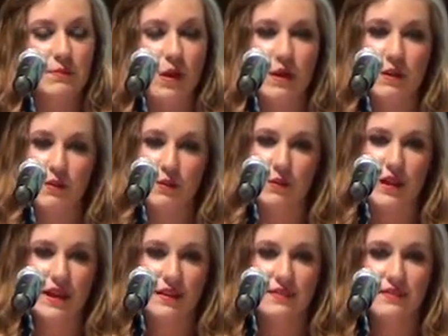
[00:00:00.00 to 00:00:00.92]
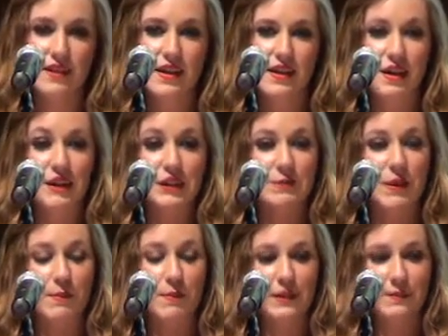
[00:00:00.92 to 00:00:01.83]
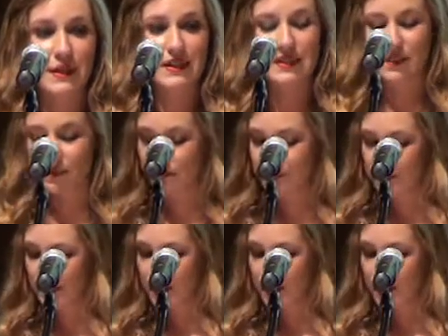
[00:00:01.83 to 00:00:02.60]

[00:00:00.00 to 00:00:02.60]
brought a new light into my perspective.